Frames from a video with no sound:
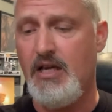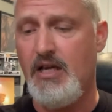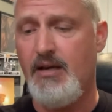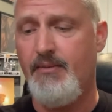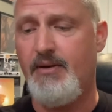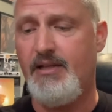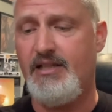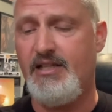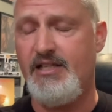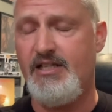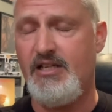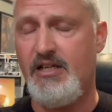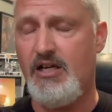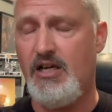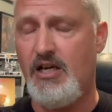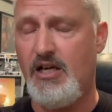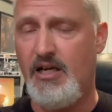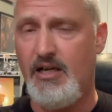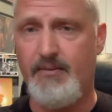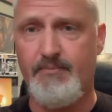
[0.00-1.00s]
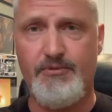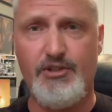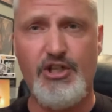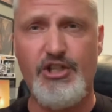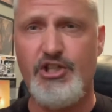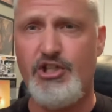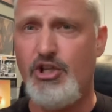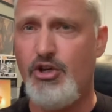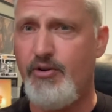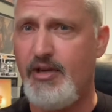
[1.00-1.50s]
But the, um,
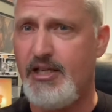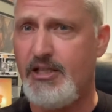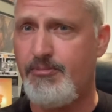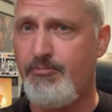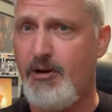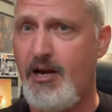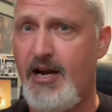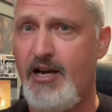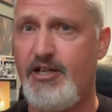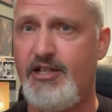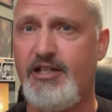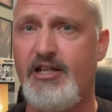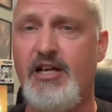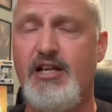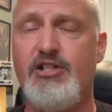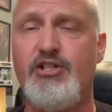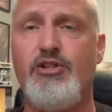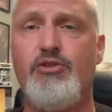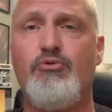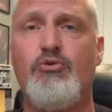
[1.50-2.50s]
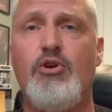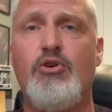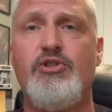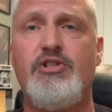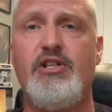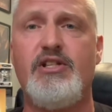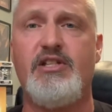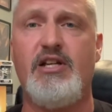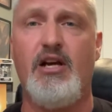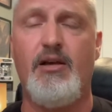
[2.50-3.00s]
just two weeks prior to Guns N'
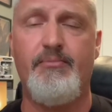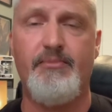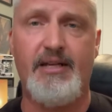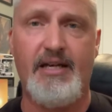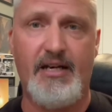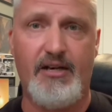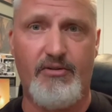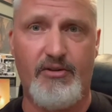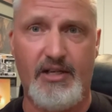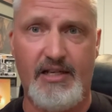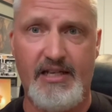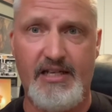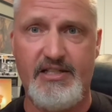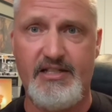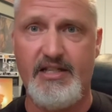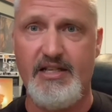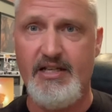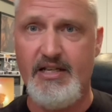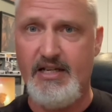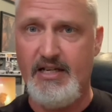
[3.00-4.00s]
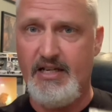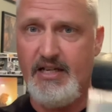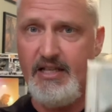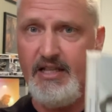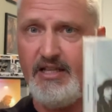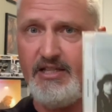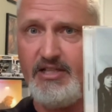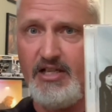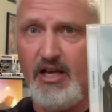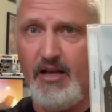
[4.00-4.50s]
Roses' album getting released,
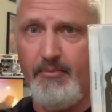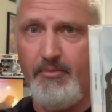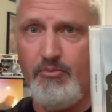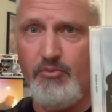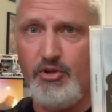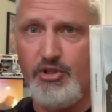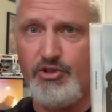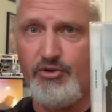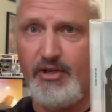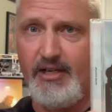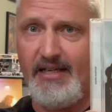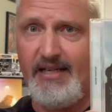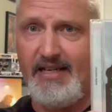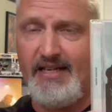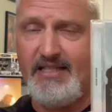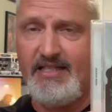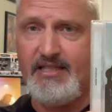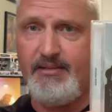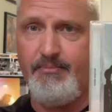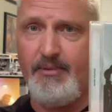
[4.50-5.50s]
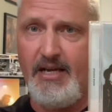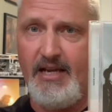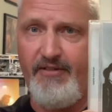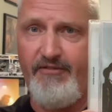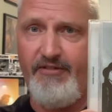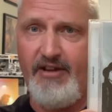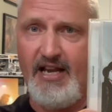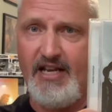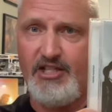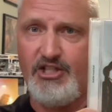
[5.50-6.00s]
this album was released by
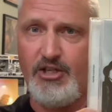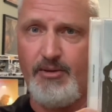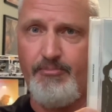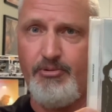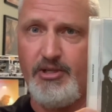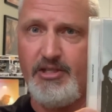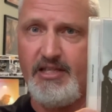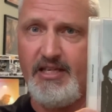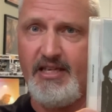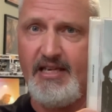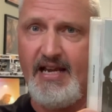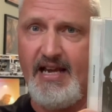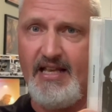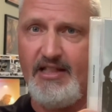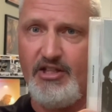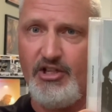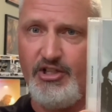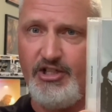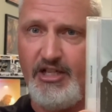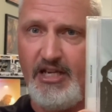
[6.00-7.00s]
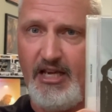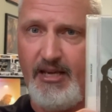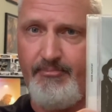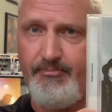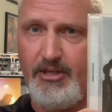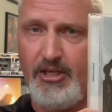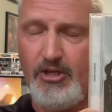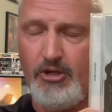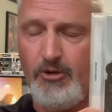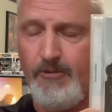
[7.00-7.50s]
Faster Pussycat, their
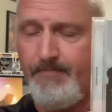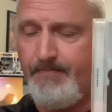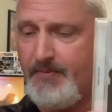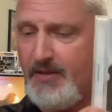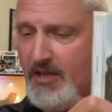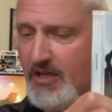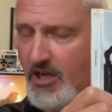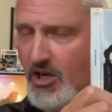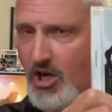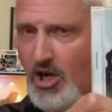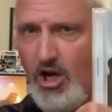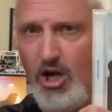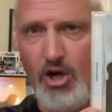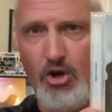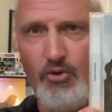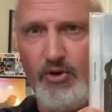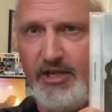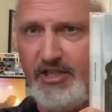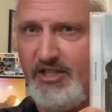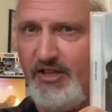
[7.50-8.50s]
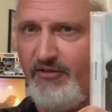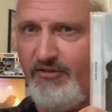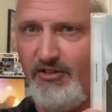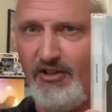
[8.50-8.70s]
debut. Always have